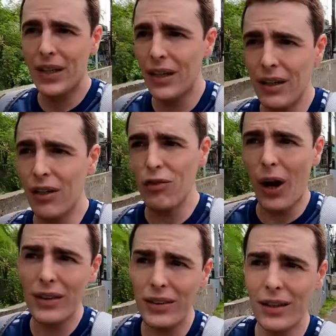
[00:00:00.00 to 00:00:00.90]
yeah, if
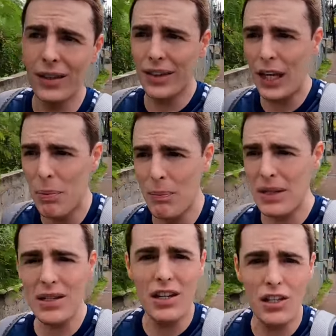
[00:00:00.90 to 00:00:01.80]
you had the type of
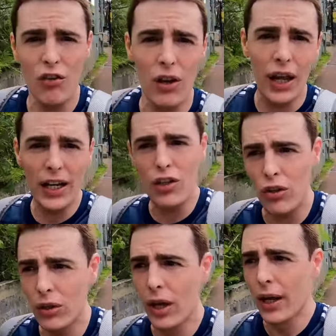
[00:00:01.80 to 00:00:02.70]
business that relies
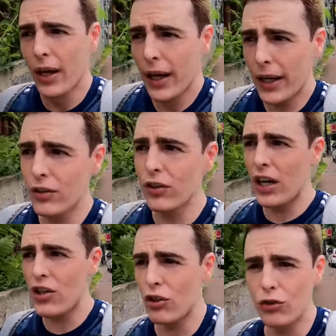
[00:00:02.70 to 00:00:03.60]
on
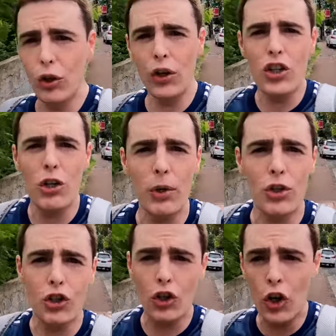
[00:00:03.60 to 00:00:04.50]
international tourists, you were
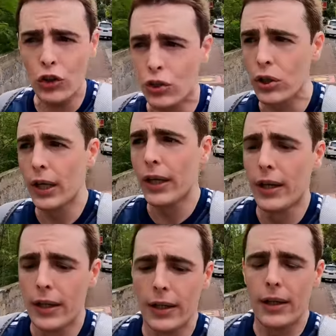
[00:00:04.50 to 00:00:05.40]
screwed.
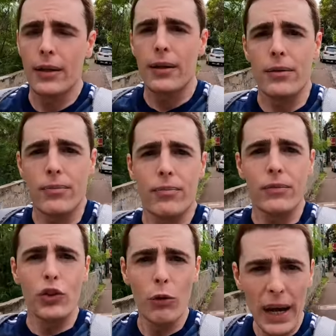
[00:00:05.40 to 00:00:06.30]

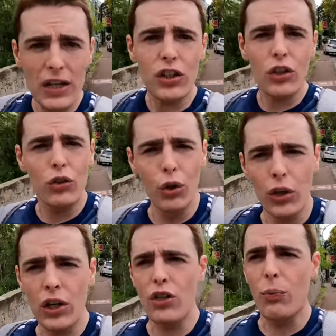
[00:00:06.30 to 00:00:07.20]
Domestic
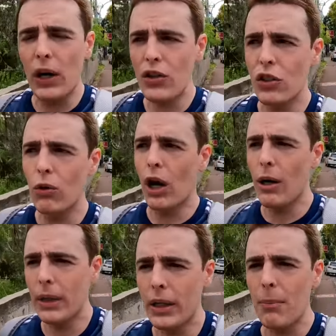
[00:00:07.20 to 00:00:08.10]
tourists were still
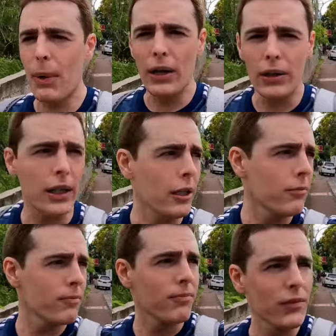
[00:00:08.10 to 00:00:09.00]
coming, apparently,